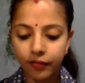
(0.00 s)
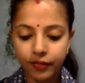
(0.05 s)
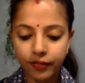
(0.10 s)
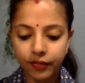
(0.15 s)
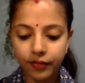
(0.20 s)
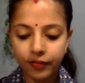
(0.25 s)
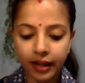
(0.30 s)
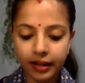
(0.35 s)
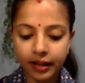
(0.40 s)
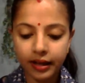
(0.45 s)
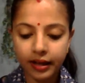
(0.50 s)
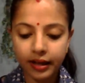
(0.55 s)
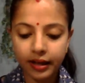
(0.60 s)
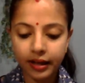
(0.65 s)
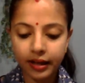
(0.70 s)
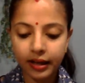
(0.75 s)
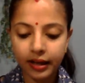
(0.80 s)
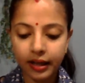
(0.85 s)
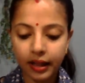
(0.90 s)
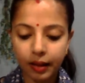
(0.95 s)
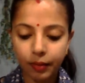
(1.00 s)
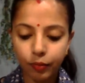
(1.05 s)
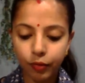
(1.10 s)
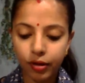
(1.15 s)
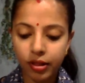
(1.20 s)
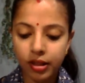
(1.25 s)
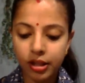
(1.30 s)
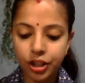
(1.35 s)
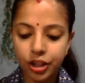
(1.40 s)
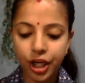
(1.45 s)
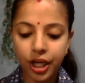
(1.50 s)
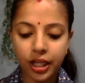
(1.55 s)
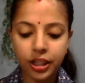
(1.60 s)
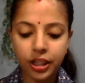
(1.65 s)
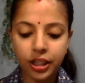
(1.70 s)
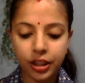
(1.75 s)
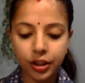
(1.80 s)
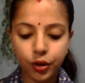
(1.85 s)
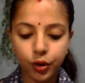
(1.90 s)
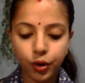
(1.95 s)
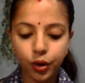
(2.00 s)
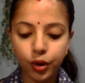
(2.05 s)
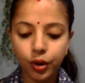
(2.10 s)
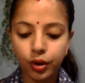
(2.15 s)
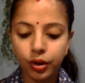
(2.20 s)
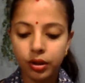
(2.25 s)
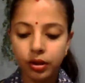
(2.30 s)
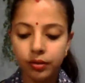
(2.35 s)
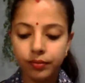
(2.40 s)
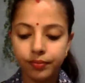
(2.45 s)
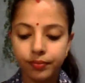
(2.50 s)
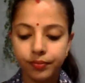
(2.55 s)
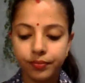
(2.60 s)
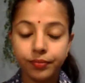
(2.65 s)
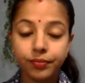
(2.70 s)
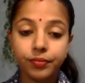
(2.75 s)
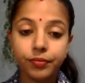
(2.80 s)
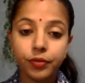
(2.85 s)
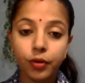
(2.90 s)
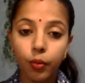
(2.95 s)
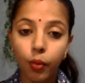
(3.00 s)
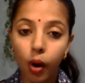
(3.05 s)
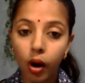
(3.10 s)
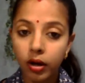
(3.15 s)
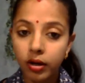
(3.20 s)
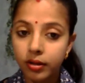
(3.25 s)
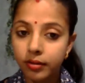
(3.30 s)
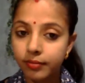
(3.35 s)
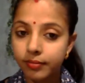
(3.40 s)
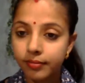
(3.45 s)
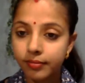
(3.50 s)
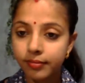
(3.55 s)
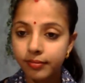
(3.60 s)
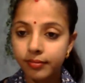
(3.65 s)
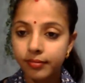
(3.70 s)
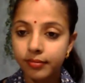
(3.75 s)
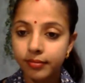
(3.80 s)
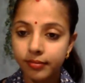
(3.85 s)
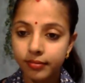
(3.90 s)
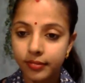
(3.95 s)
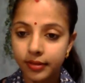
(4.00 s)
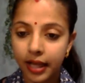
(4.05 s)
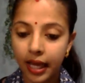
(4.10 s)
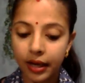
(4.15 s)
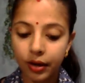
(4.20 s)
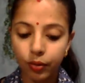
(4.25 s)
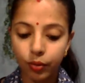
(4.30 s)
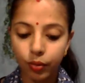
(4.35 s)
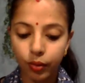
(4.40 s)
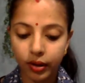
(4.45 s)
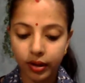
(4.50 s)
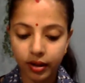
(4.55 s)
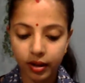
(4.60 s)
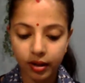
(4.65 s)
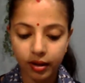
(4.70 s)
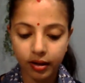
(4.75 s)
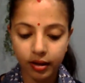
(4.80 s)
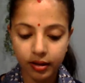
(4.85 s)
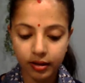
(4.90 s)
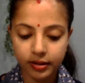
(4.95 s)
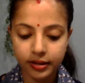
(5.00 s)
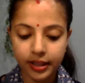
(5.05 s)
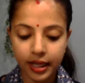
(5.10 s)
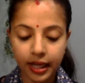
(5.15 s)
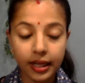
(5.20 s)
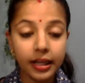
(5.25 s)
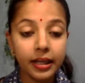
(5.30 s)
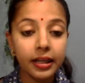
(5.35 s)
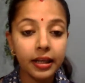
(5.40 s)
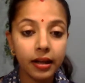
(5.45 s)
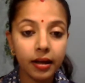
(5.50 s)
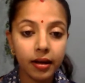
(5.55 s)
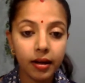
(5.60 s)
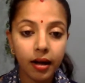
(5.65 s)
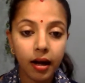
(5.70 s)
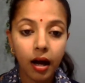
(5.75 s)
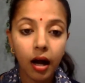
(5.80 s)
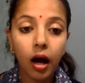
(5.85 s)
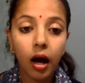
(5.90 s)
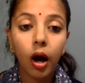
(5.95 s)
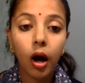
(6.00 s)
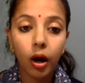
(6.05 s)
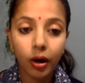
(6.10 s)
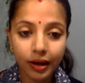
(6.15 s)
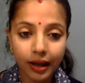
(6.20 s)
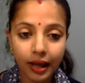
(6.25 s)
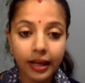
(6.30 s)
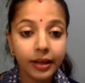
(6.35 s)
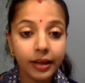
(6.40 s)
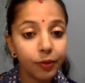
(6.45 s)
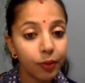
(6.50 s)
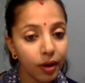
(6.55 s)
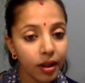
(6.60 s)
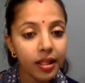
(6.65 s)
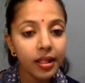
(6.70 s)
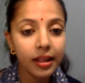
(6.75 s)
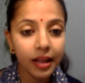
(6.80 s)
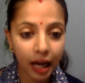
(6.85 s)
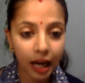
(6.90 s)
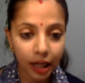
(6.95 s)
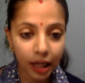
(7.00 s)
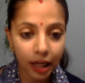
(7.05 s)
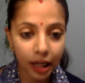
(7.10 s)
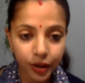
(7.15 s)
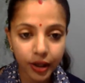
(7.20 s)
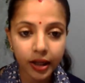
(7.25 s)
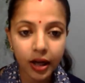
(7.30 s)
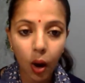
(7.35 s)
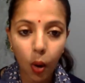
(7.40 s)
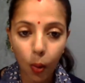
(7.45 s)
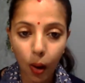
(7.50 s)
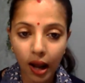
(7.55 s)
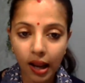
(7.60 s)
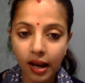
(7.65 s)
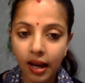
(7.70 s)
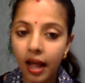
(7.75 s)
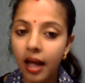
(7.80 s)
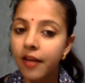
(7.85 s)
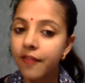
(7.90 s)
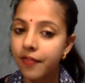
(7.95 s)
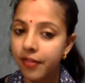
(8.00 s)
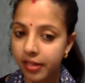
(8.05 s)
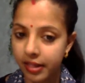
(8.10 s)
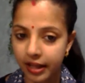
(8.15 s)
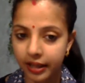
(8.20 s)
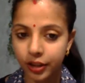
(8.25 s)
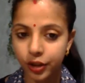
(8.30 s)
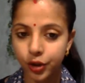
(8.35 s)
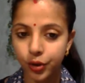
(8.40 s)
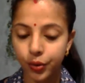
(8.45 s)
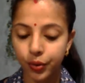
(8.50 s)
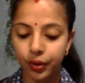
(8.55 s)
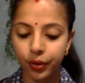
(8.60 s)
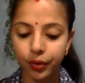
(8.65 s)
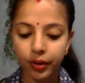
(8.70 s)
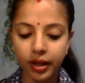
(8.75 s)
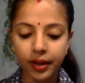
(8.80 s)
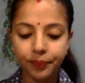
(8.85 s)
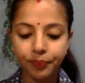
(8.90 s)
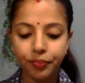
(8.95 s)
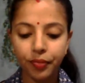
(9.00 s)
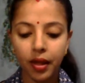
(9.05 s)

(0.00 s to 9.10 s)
after that the name was changed into what? Can you tell it? Okay, it was Kaziranga Wildlife Sanctuary. Okay.